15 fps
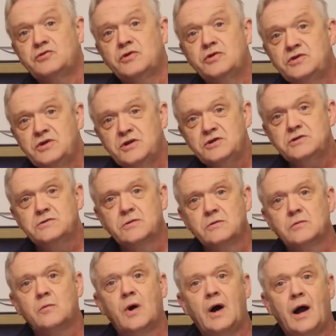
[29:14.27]

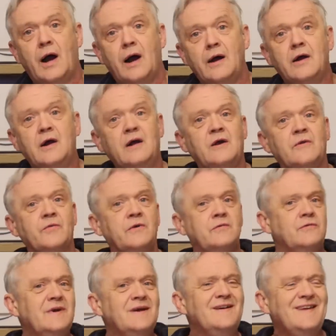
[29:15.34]
traditional way
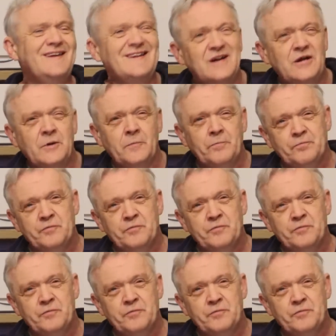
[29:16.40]
that really